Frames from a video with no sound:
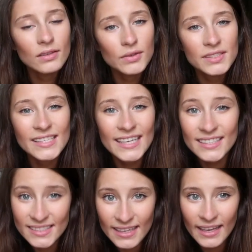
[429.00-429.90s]
so it's the
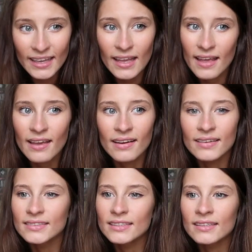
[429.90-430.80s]
next day
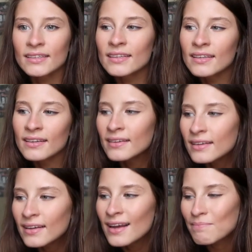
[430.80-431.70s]
and
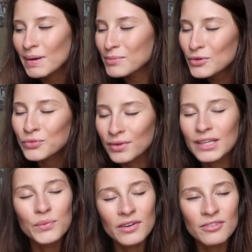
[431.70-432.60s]
my mood
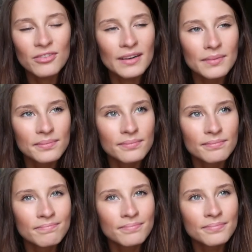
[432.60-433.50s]
really went
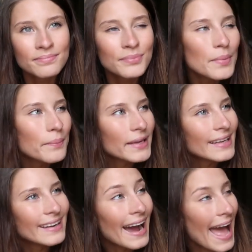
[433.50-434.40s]
from
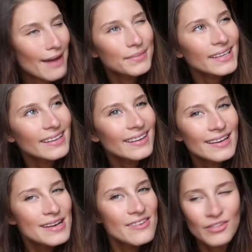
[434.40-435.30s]
being happy,
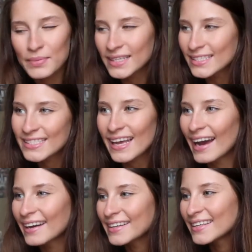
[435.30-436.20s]
from being
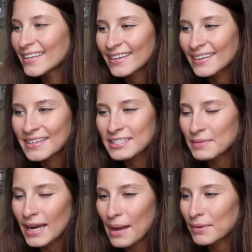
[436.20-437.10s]
sad, to
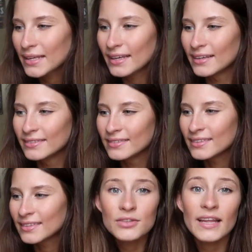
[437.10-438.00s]
being happy again.
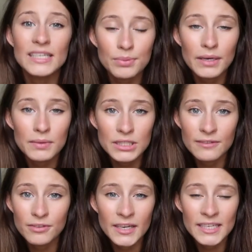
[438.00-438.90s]
So that is pretty much
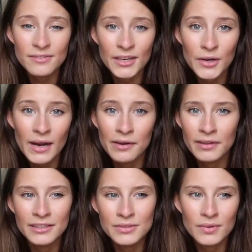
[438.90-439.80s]
it for today's video. I
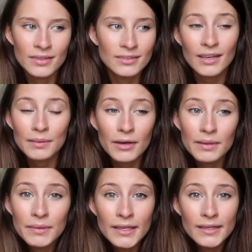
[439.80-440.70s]
really just wanted to talk about
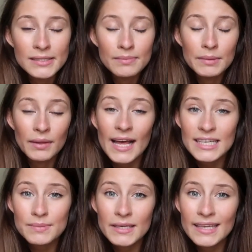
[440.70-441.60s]
it because some people
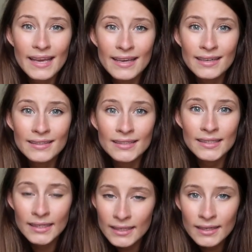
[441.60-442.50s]
asked me
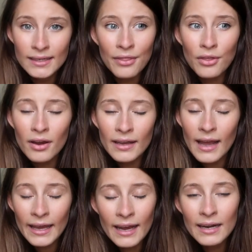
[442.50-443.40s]
and I thought I,
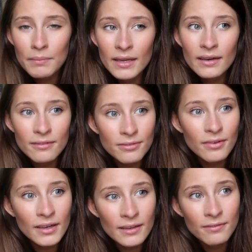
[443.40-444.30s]
I kind of made a
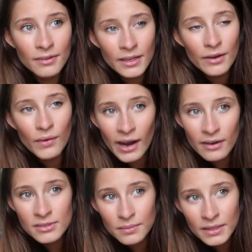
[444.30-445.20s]
funny video out
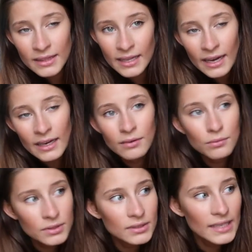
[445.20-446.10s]
of something that
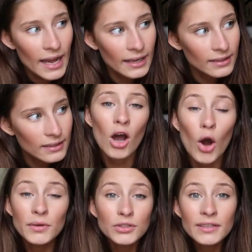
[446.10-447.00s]
was sad.
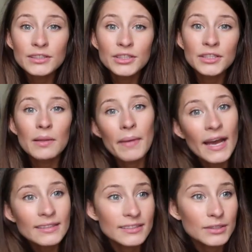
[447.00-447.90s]
Always trying to turn the
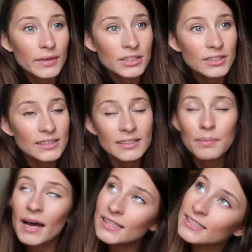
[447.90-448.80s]
bad situations into
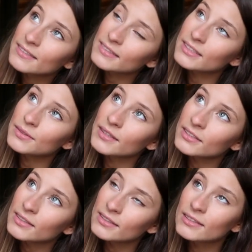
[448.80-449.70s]
positive
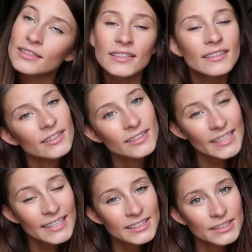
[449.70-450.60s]
situations or
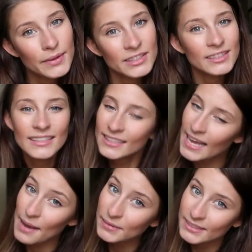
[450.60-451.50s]
sad situations into
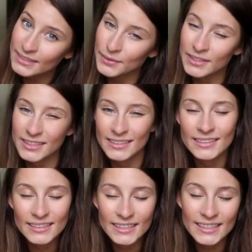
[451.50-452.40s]
happy
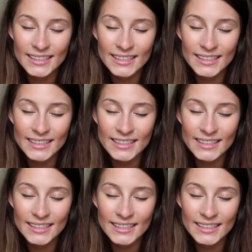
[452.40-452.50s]
situations,